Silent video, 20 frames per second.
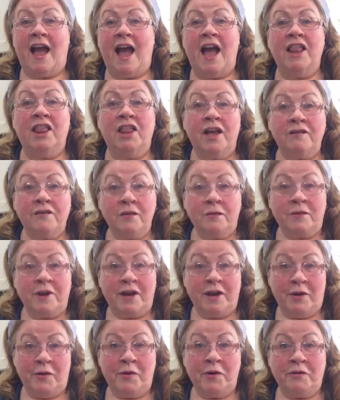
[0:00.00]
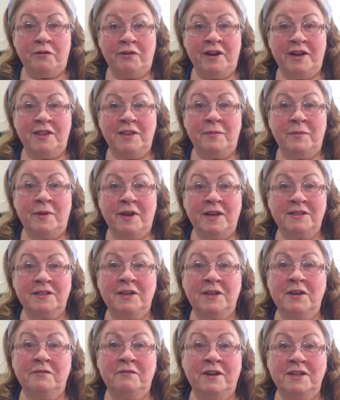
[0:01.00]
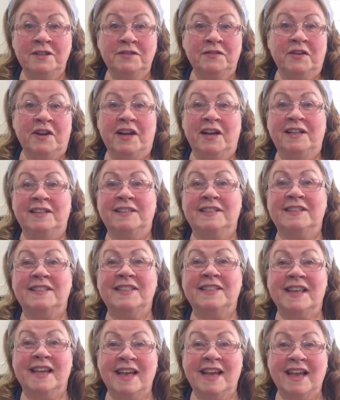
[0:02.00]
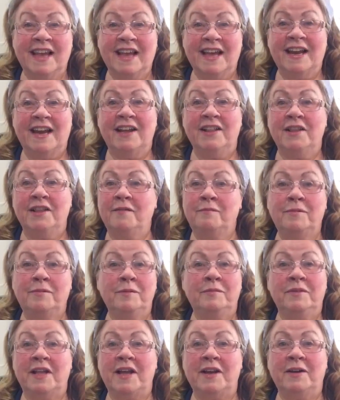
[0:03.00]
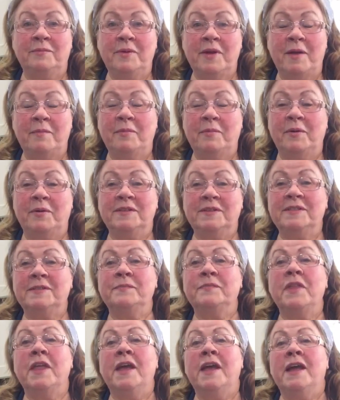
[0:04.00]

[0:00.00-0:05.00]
I love it when I order it in the Mexican restaurants, and I love poblano peppers.